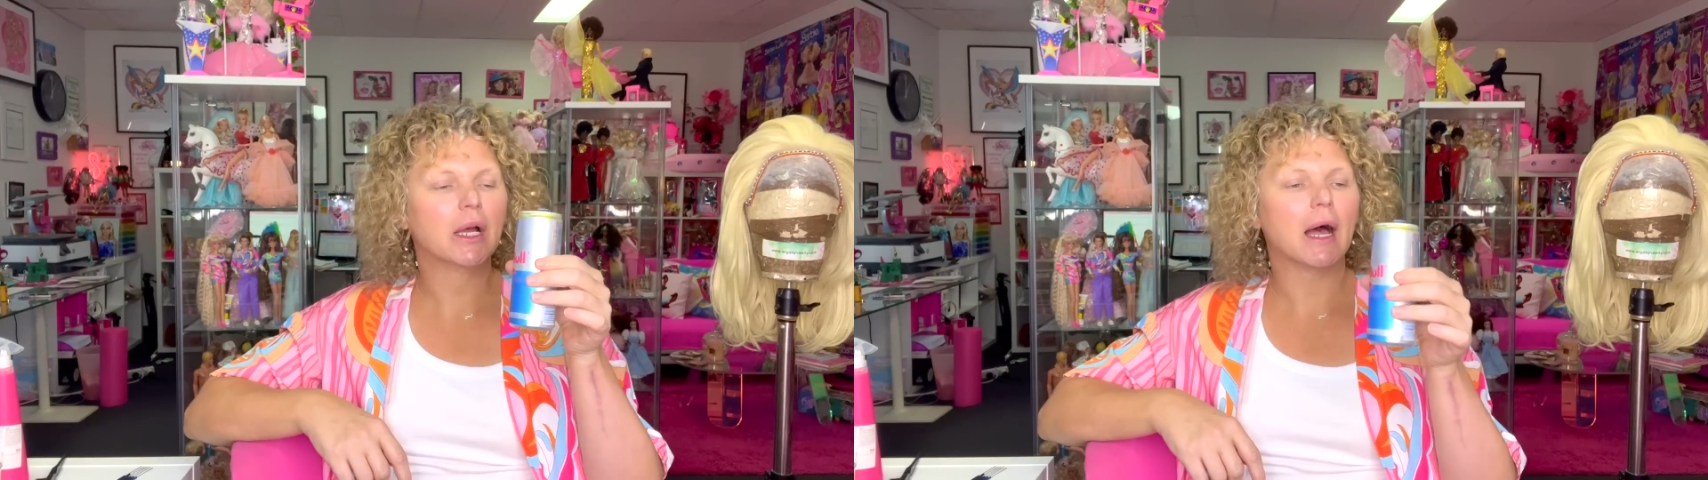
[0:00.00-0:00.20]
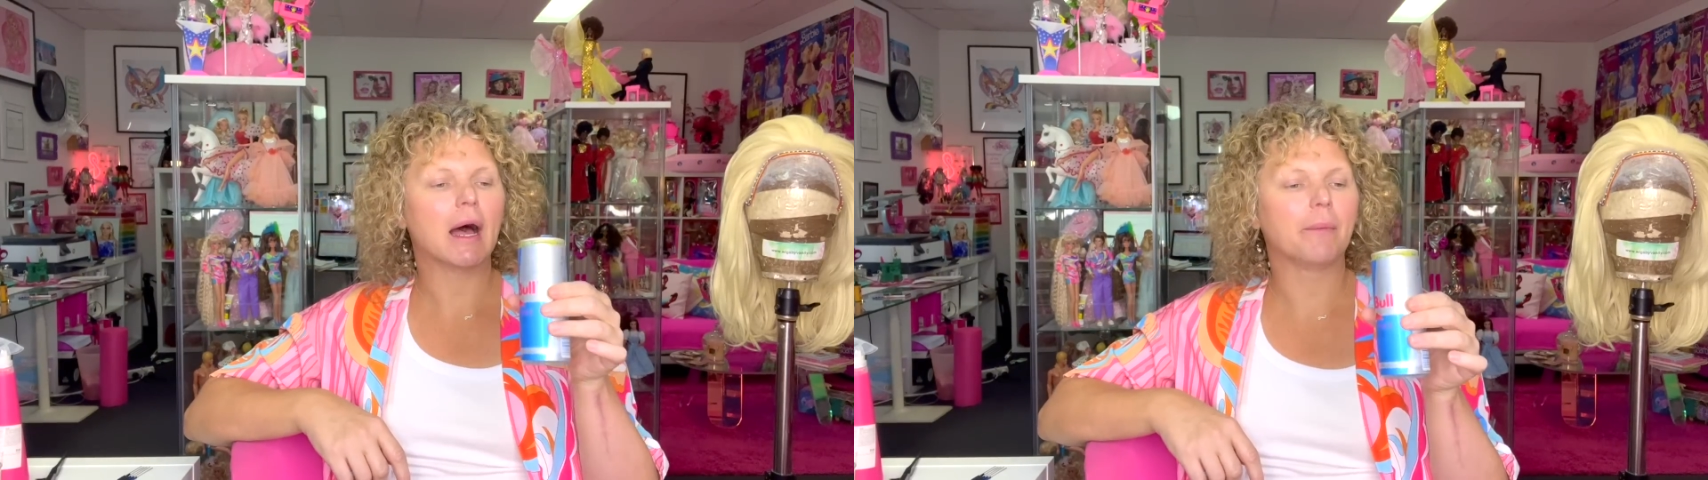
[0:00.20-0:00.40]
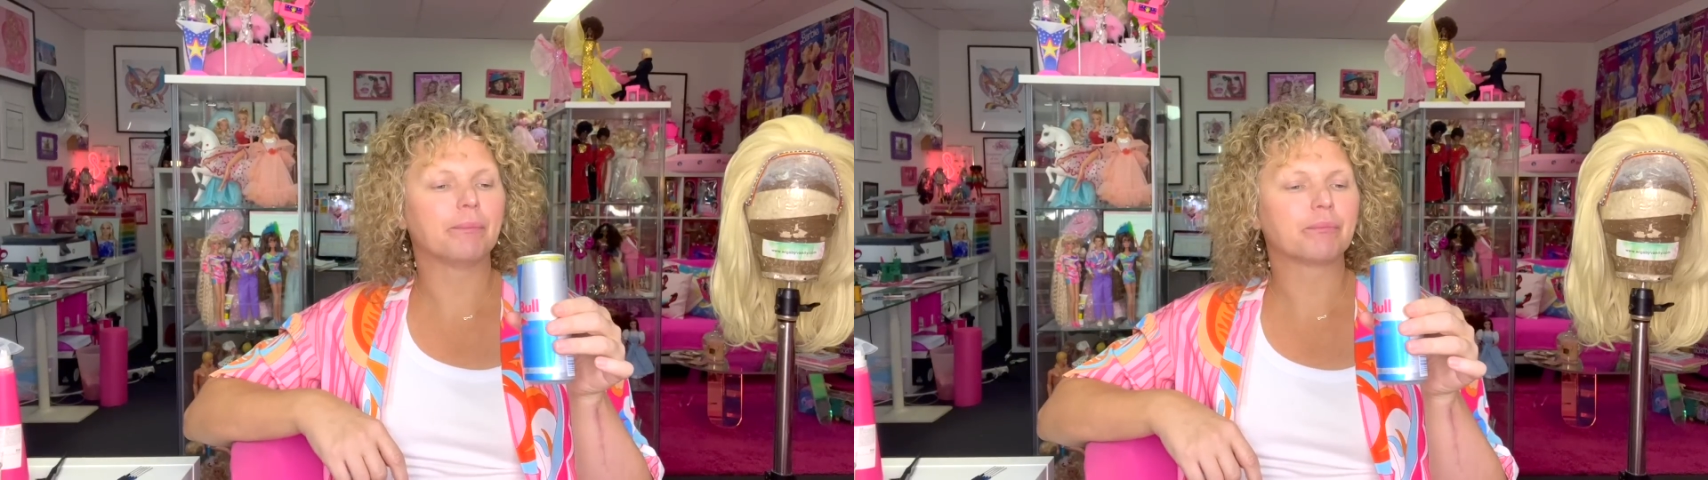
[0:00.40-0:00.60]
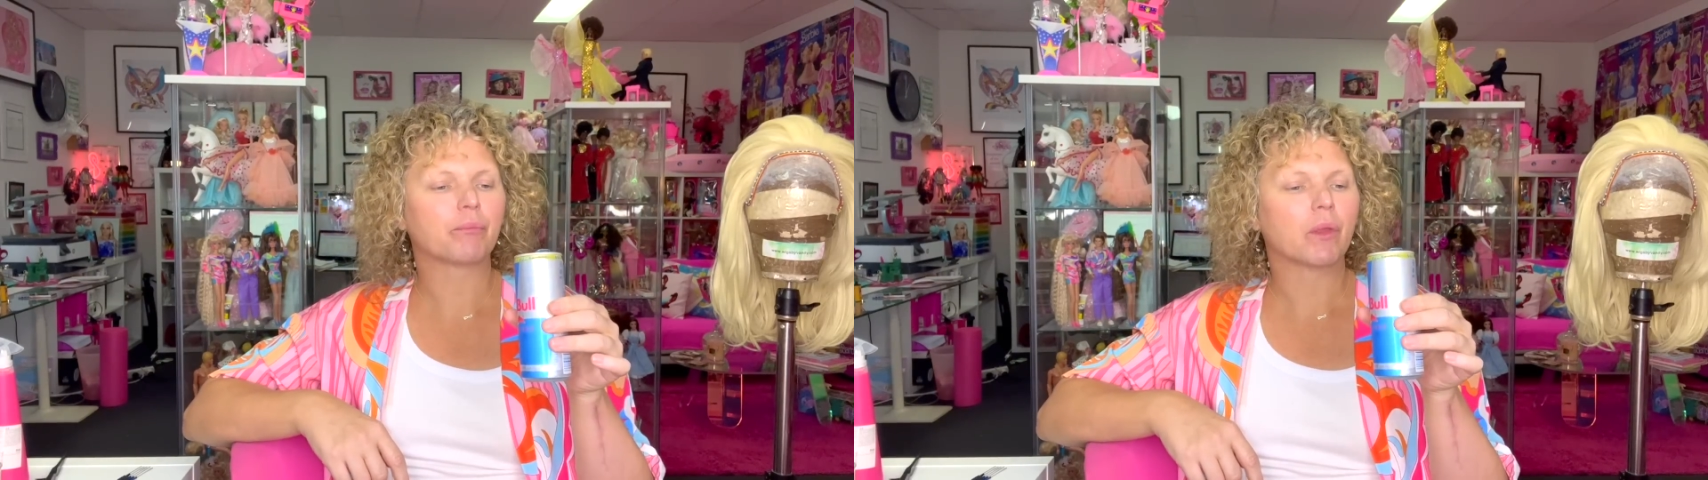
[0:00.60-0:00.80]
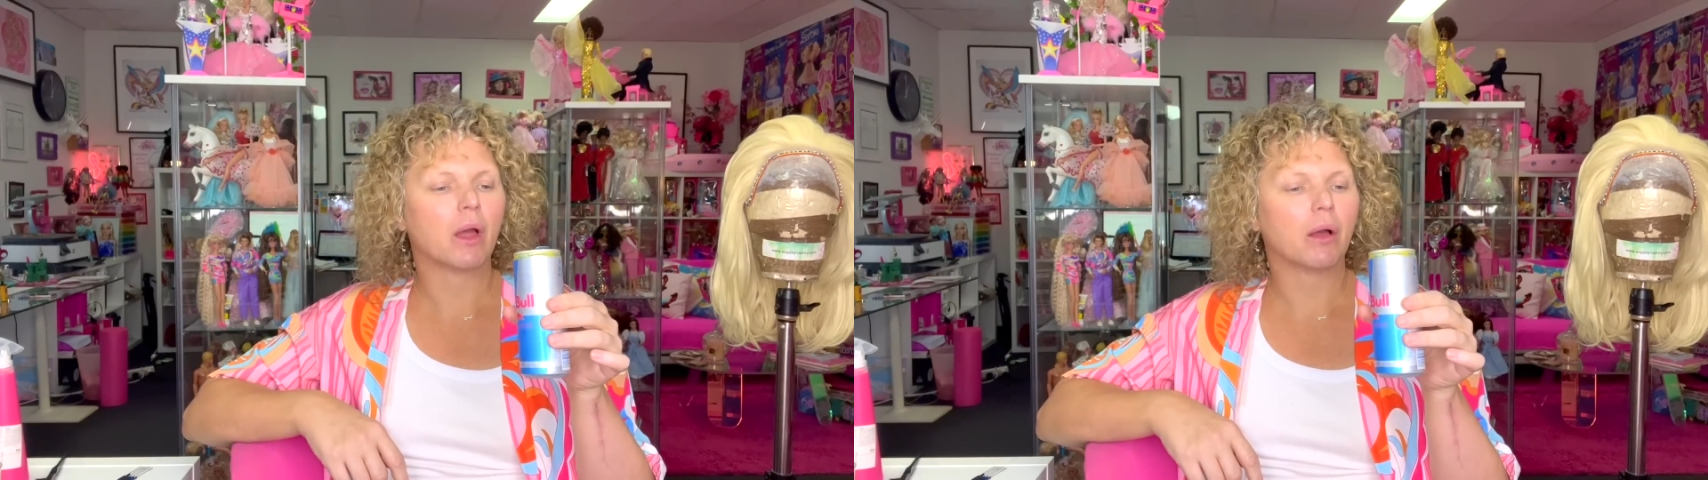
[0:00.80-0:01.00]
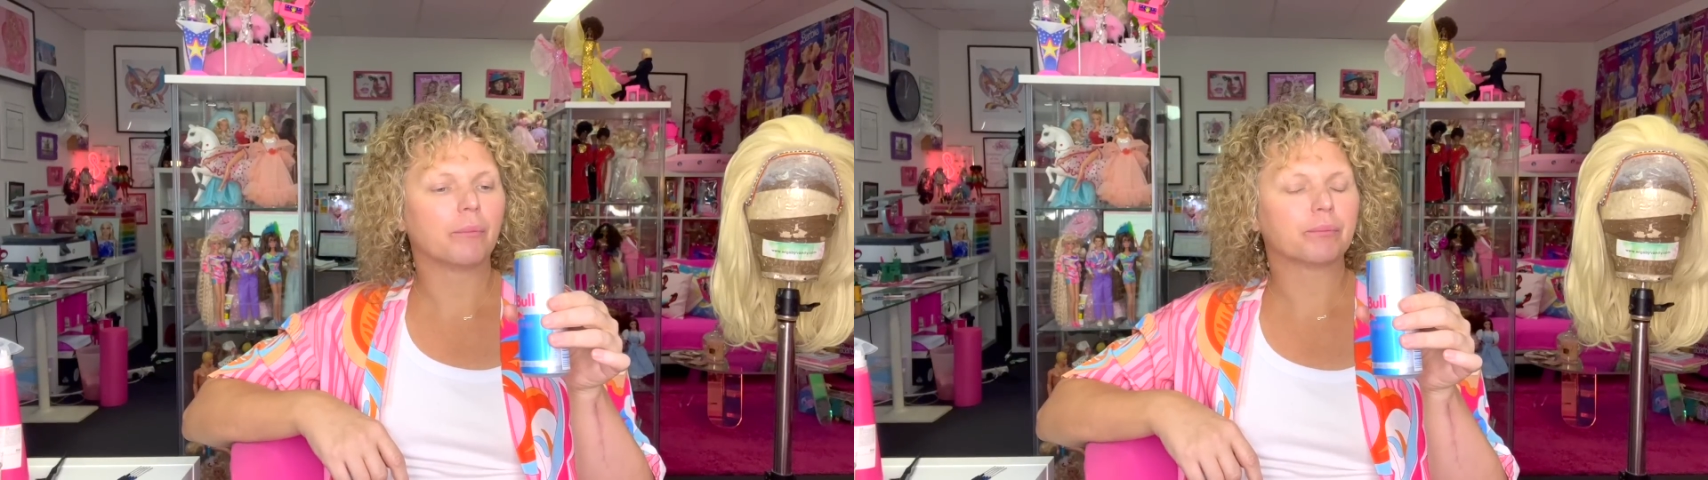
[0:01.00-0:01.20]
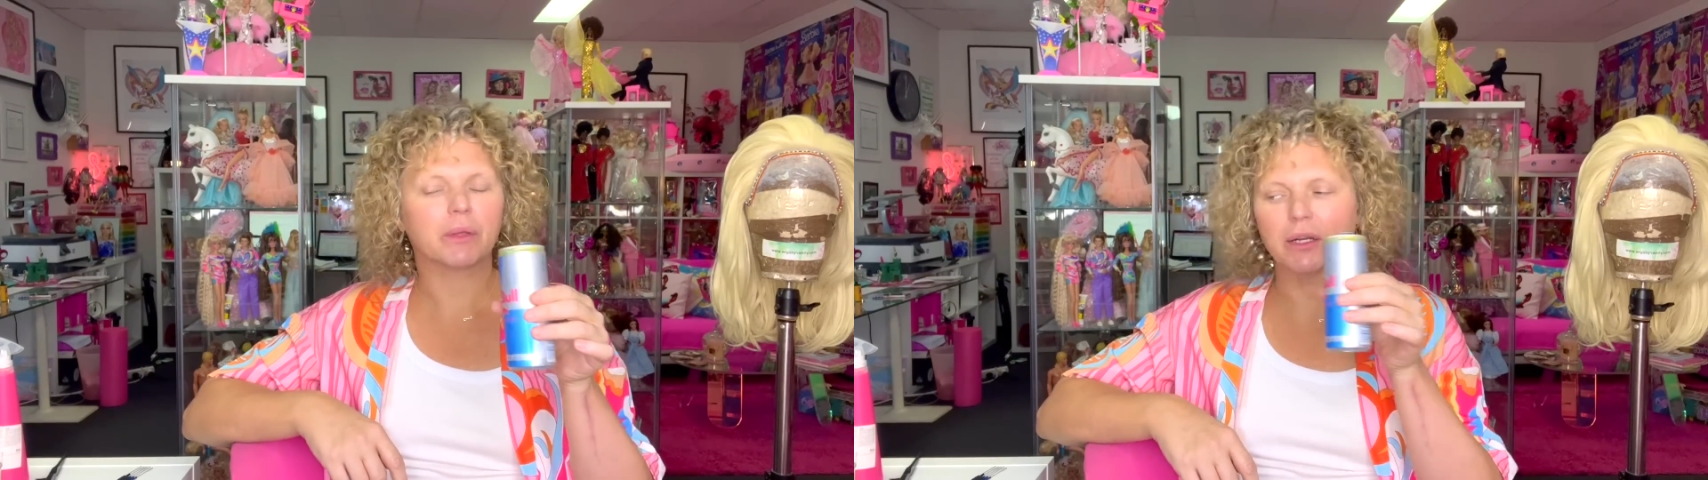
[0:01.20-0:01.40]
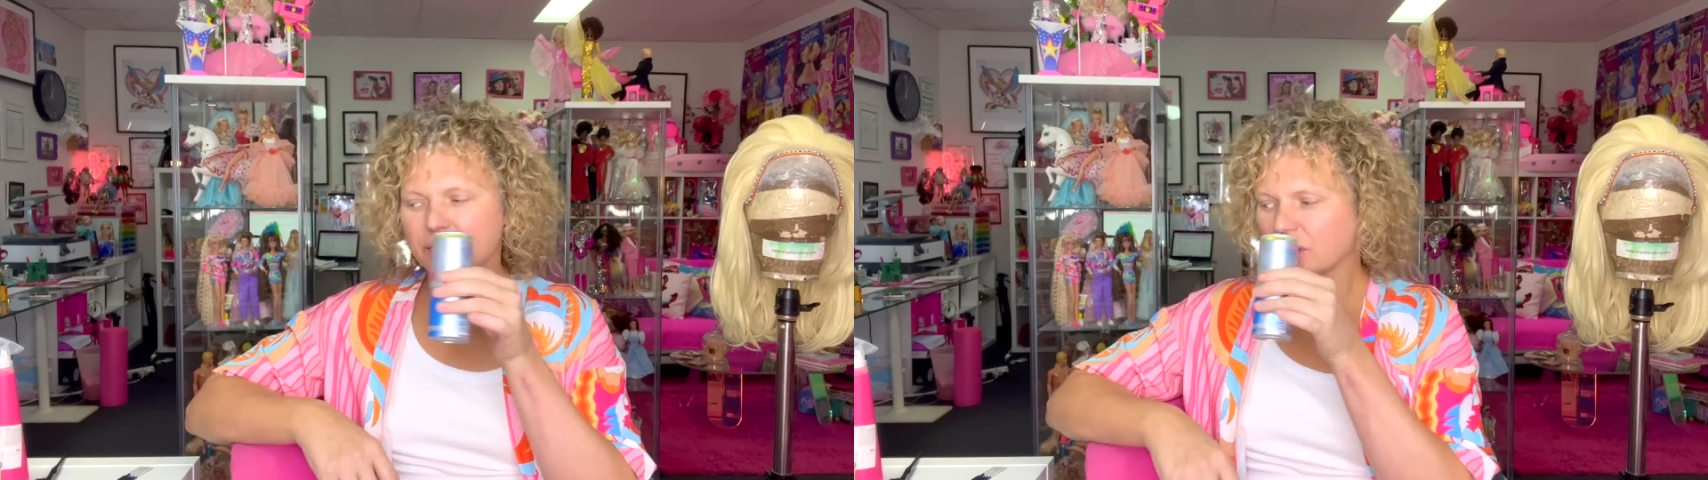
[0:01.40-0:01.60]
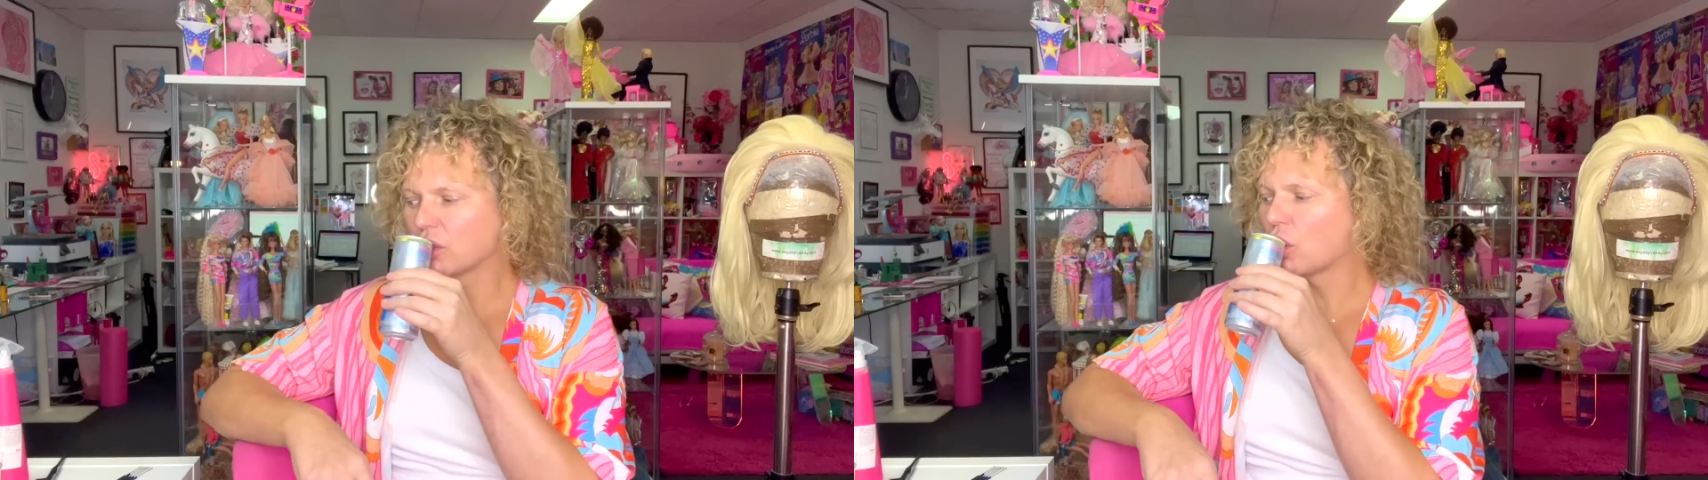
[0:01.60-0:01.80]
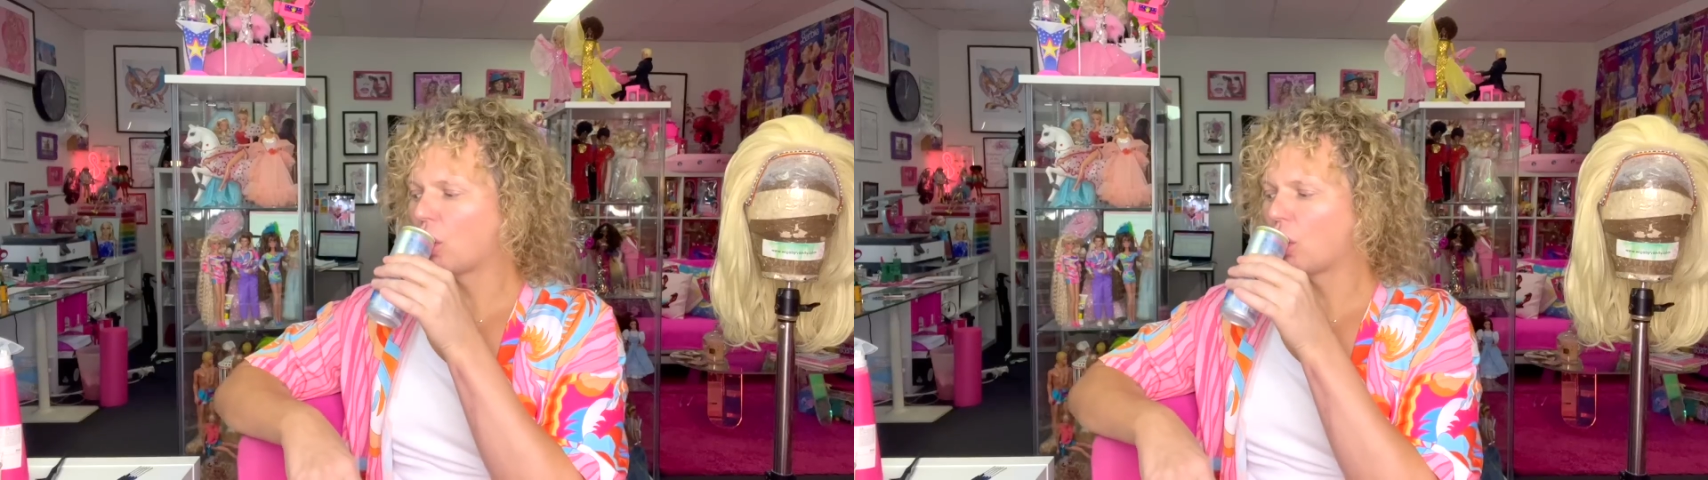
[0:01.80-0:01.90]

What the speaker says: Yeah, just a little.